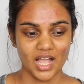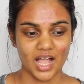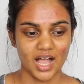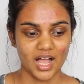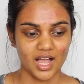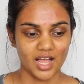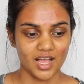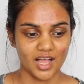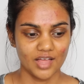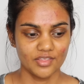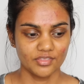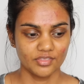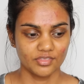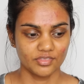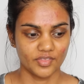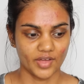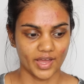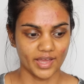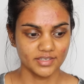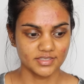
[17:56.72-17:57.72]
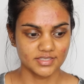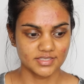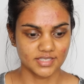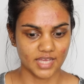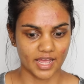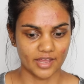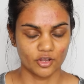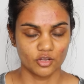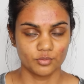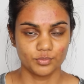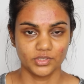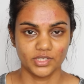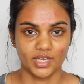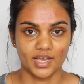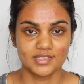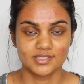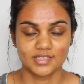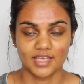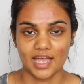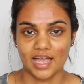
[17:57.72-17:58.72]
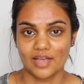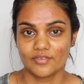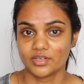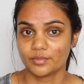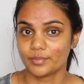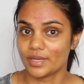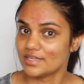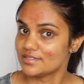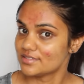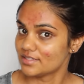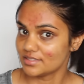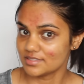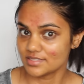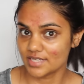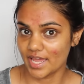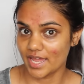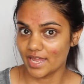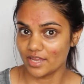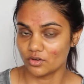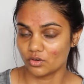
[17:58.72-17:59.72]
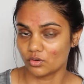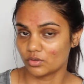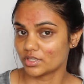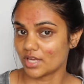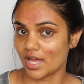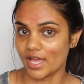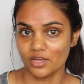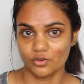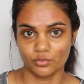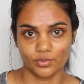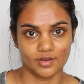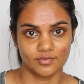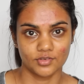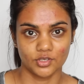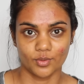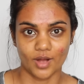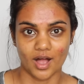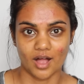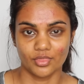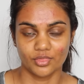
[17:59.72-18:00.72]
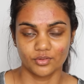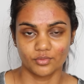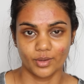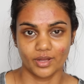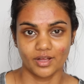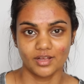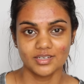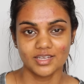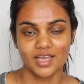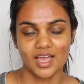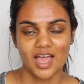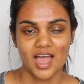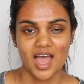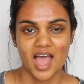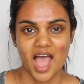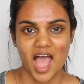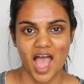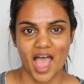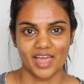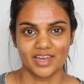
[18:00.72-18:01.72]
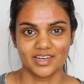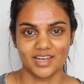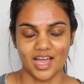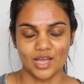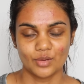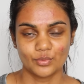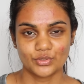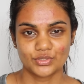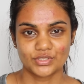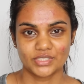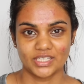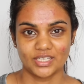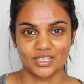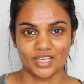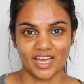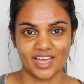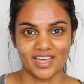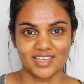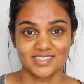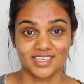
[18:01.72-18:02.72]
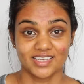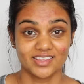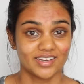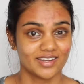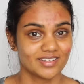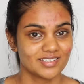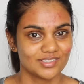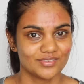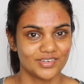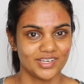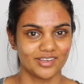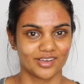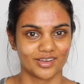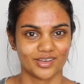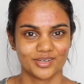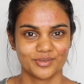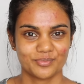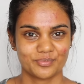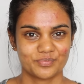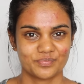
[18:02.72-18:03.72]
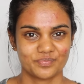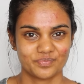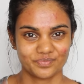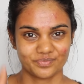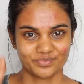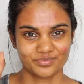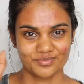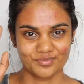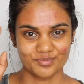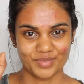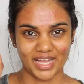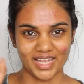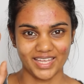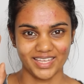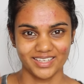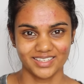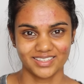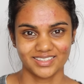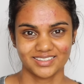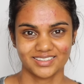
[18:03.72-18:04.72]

Other than that, I hope you guys have an amazing day or night, wherever you are in the world, and I will see you guys in the next video. Bye!